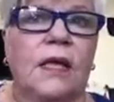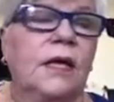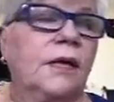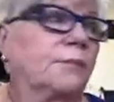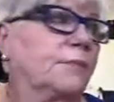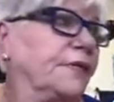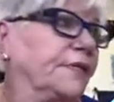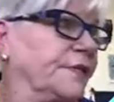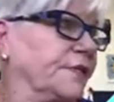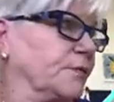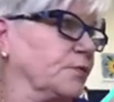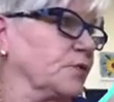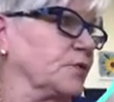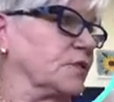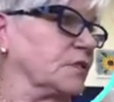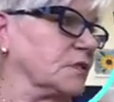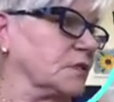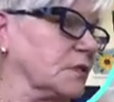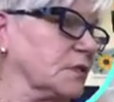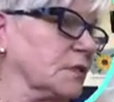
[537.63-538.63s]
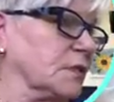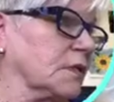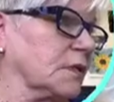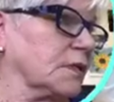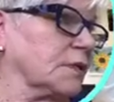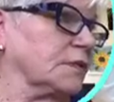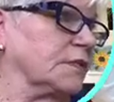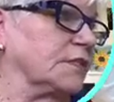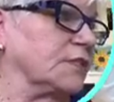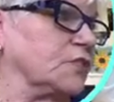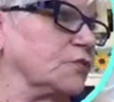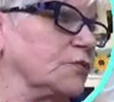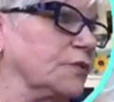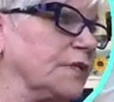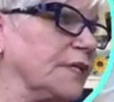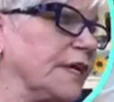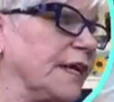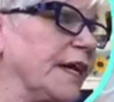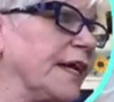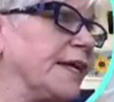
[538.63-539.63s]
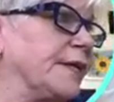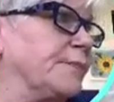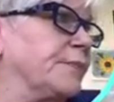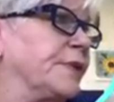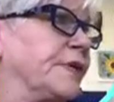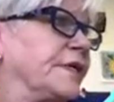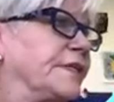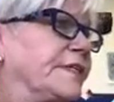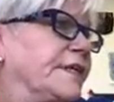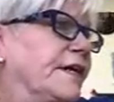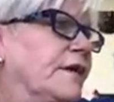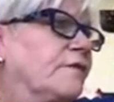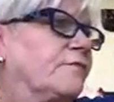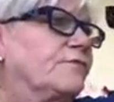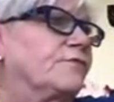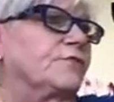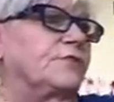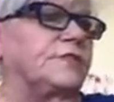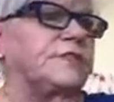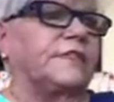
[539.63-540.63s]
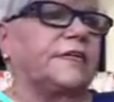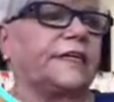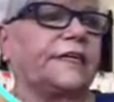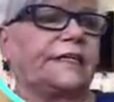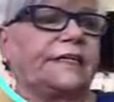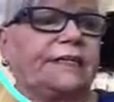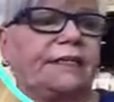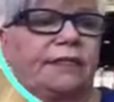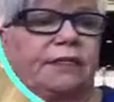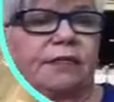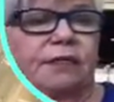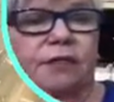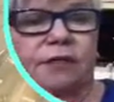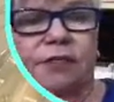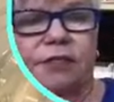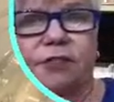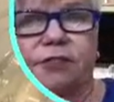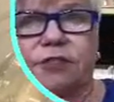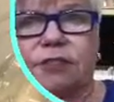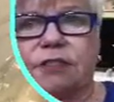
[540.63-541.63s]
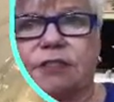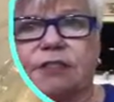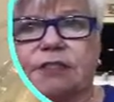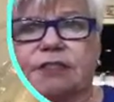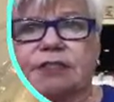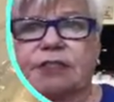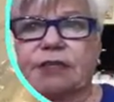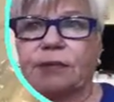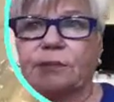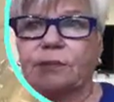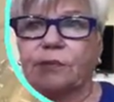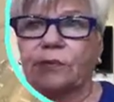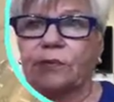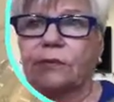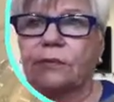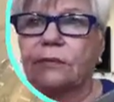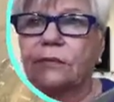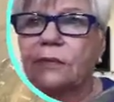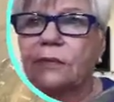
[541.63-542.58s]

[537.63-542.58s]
But there was this one that I had picked out for today. Here's an example.